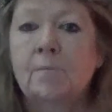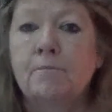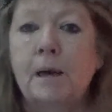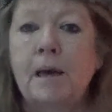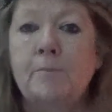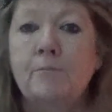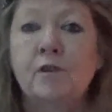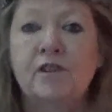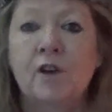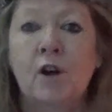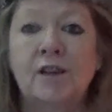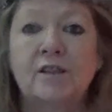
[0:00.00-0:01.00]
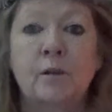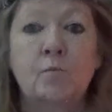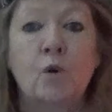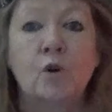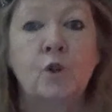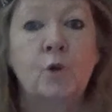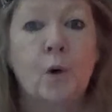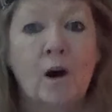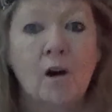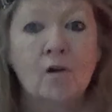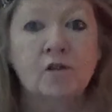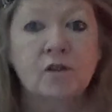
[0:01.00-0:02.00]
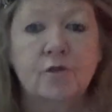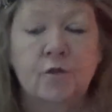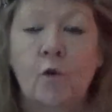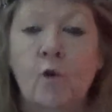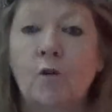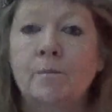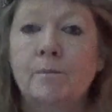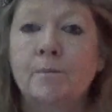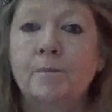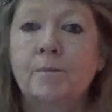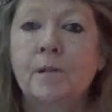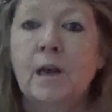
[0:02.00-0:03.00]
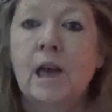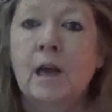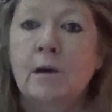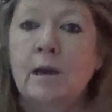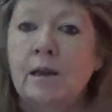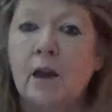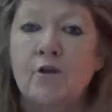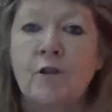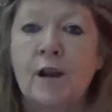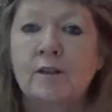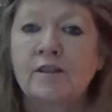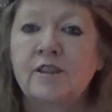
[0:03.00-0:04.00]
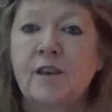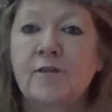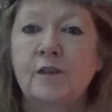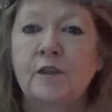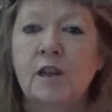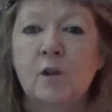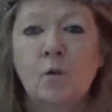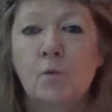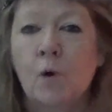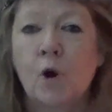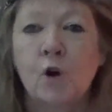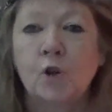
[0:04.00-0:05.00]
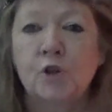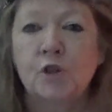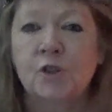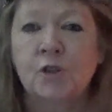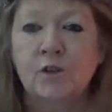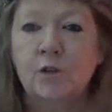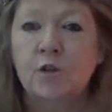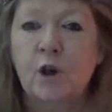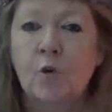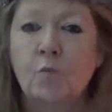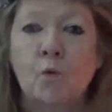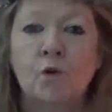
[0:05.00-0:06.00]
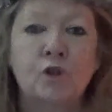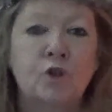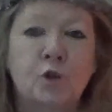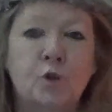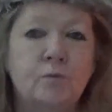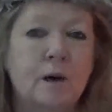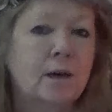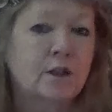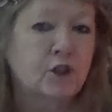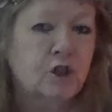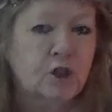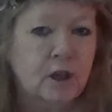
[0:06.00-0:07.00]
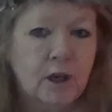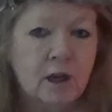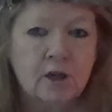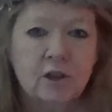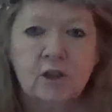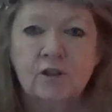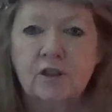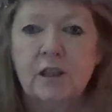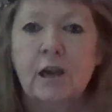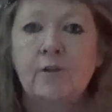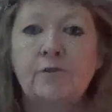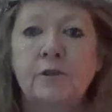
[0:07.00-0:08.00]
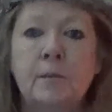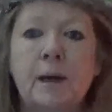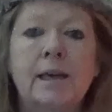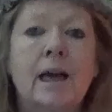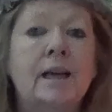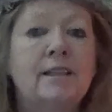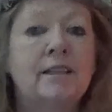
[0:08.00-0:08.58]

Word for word: be precise in what you ask for in around seven words. You don't want too much, just enough to make a